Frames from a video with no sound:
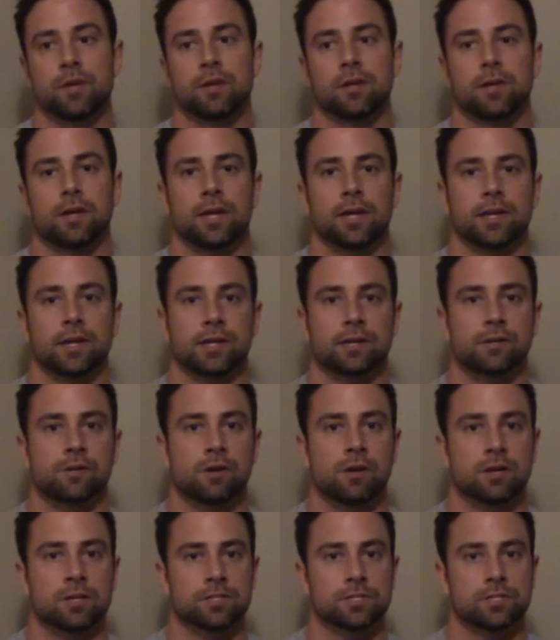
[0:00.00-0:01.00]
and it can
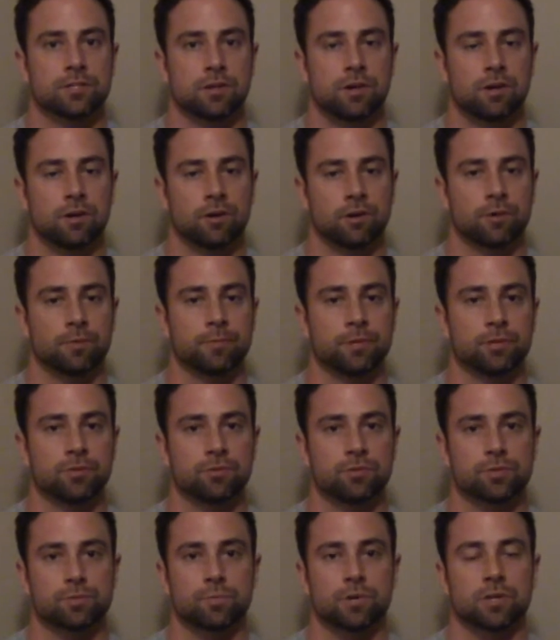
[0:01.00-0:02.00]
cause autoimmune
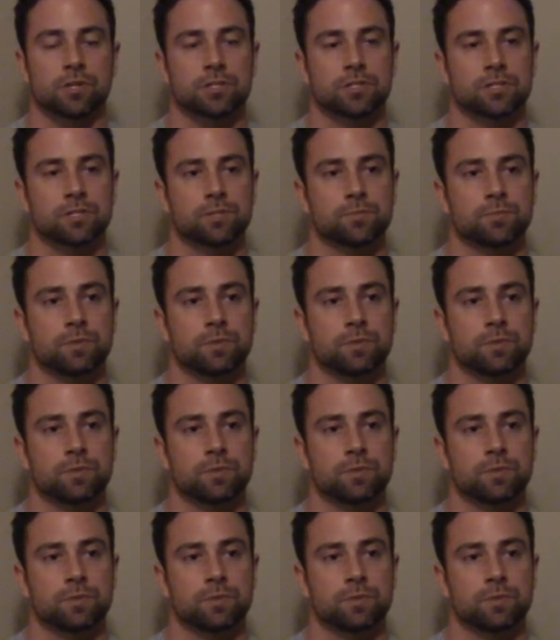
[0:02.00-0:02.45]
responses.